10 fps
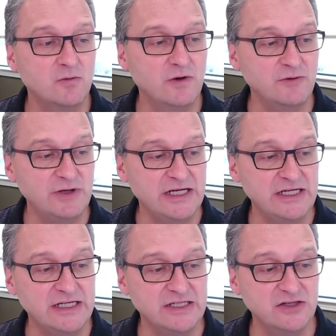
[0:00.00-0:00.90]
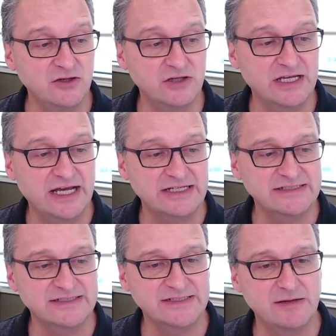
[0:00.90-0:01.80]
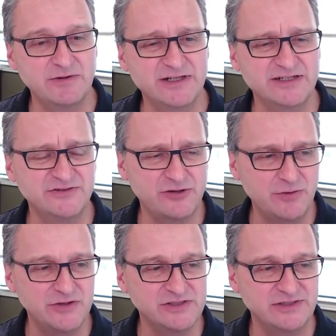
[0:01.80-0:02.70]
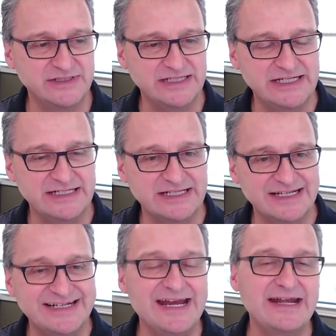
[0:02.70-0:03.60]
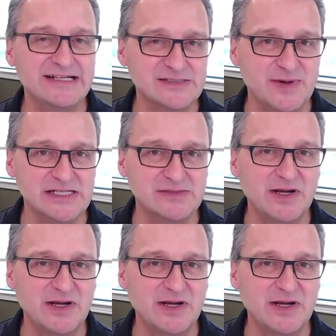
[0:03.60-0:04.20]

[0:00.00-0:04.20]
When we look at some of the contributors in the Canadian space,